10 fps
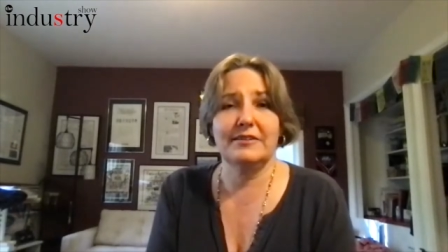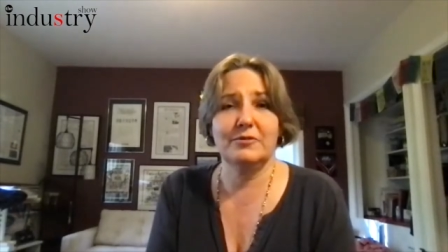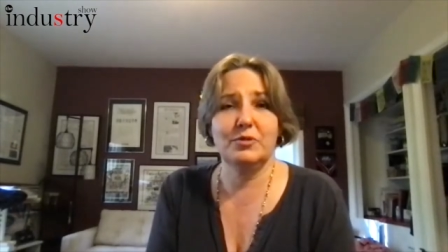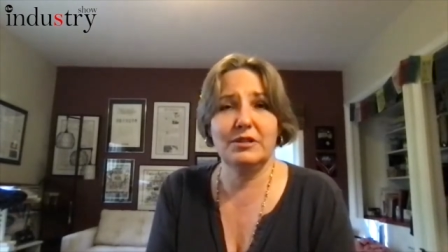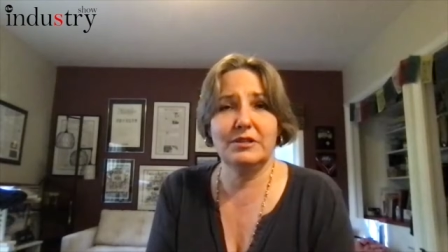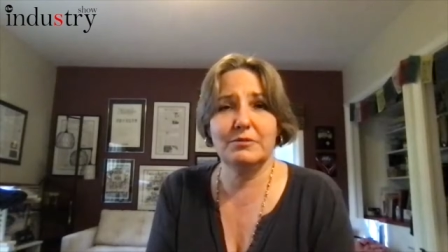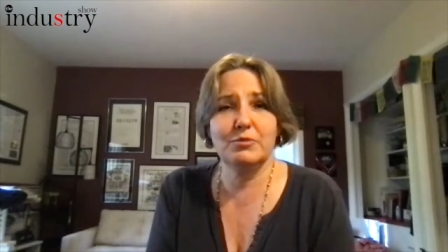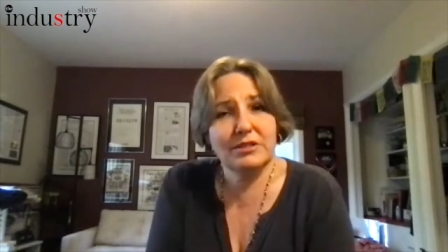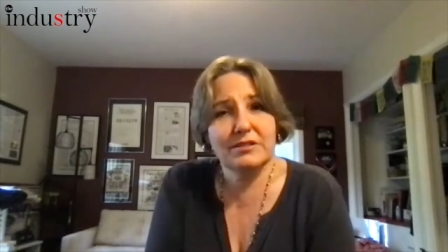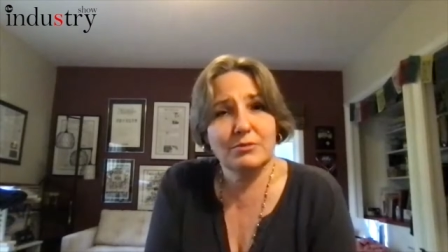with
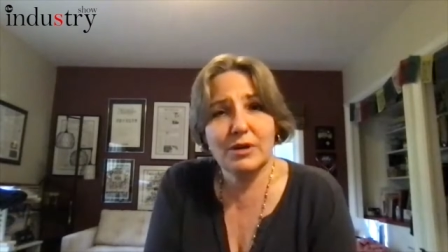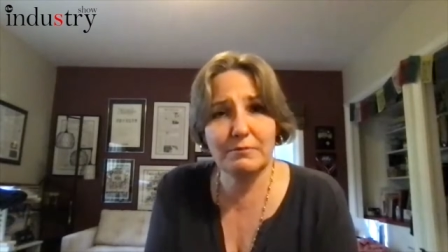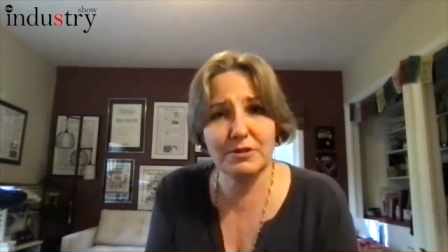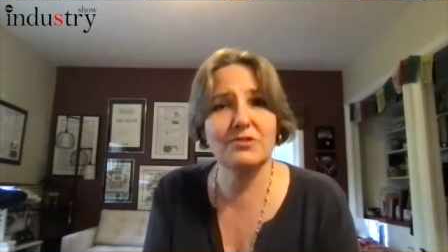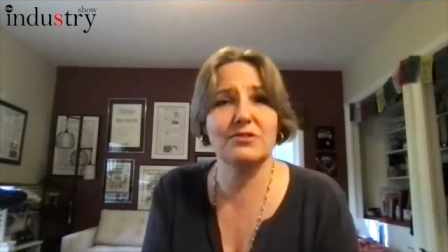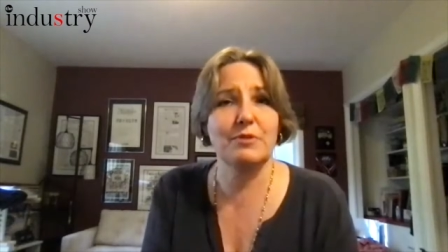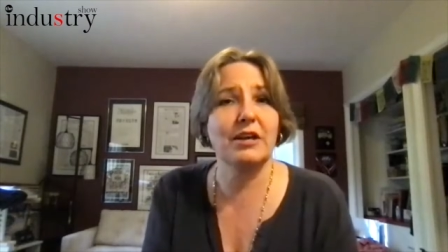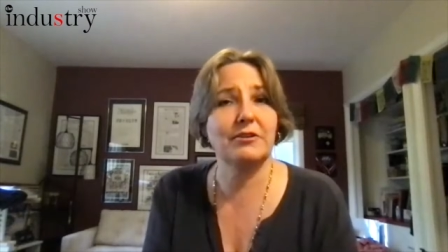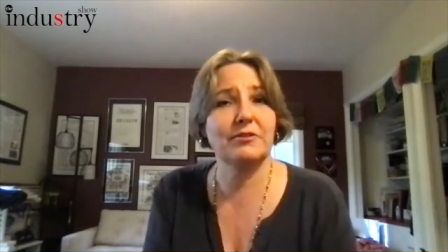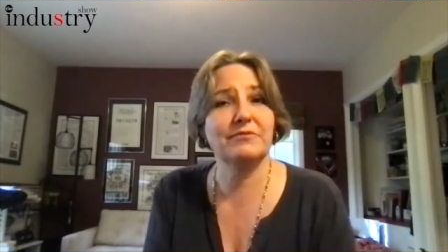what's the right business
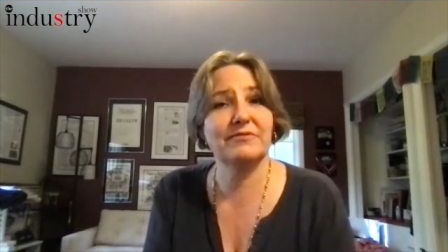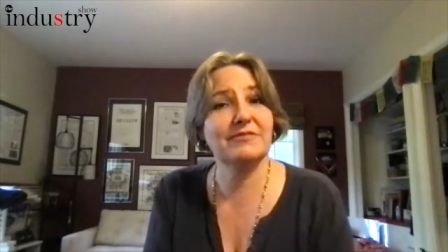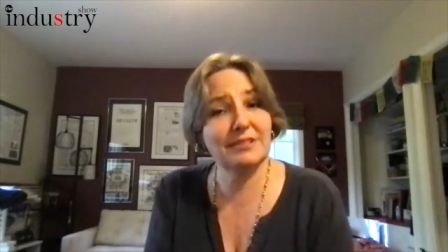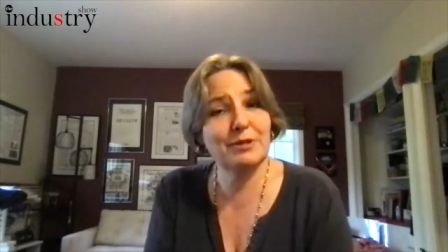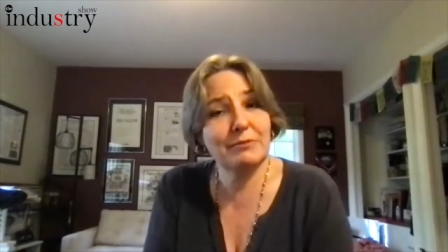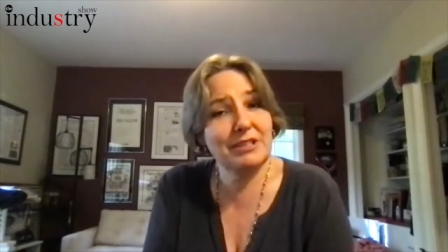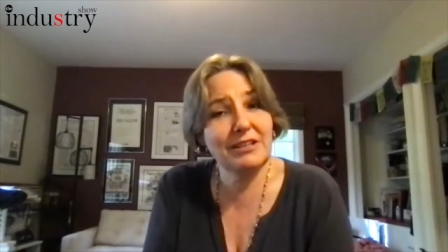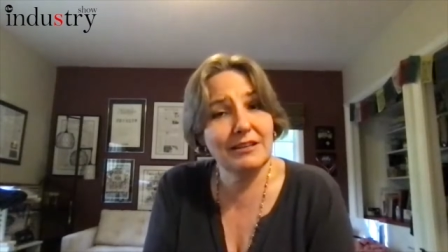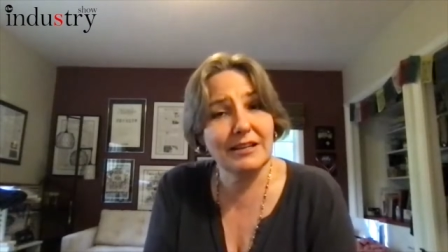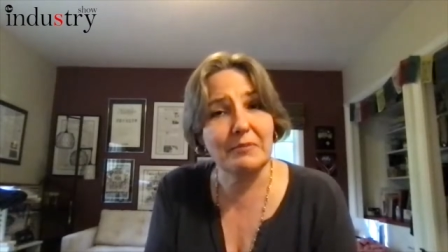model to be a
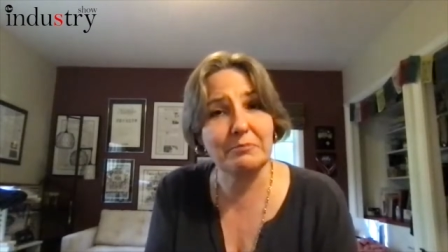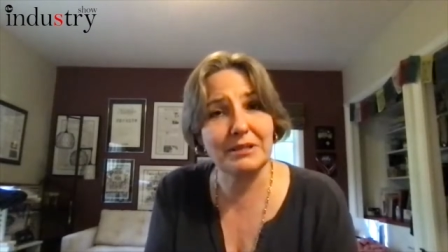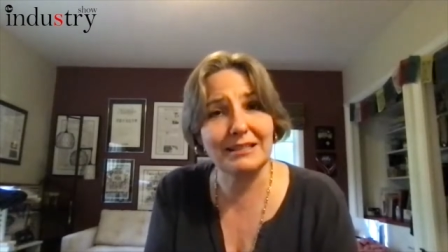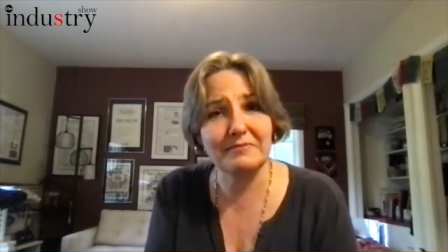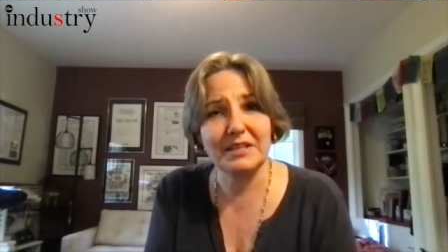media company.